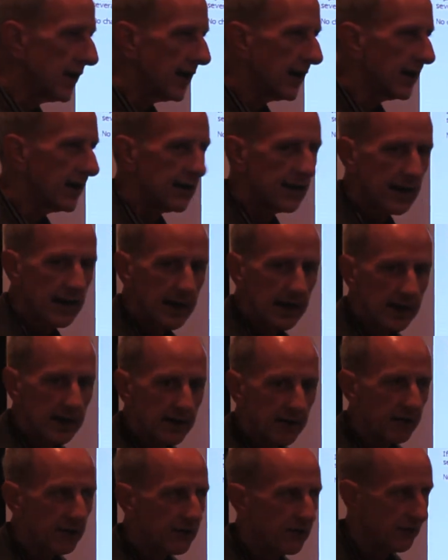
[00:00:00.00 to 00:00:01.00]
and,
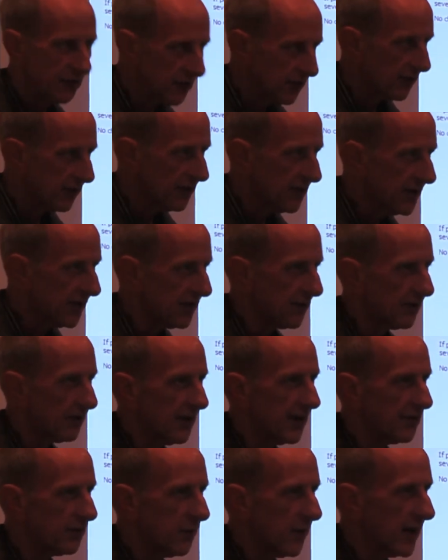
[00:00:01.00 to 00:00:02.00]
and still does.
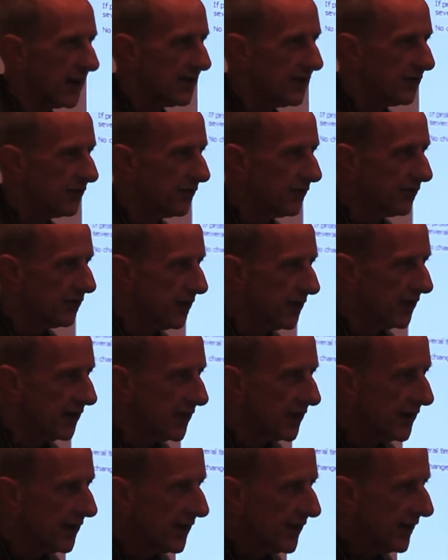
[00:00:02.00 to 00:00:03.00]
That's why this is
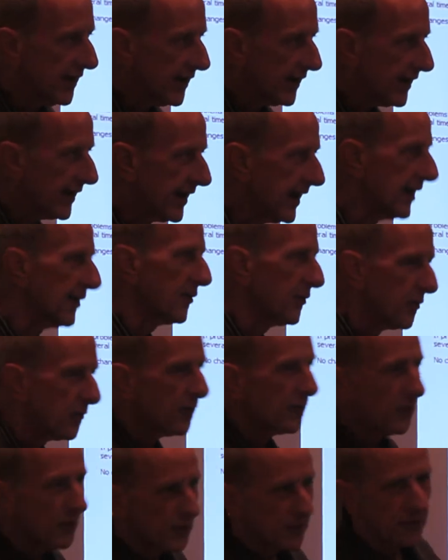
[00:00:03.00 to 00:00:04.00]
a Ken
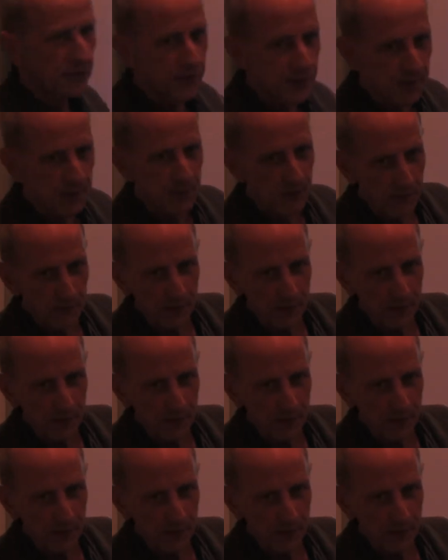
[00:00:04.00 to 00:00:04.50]
Krueger tribute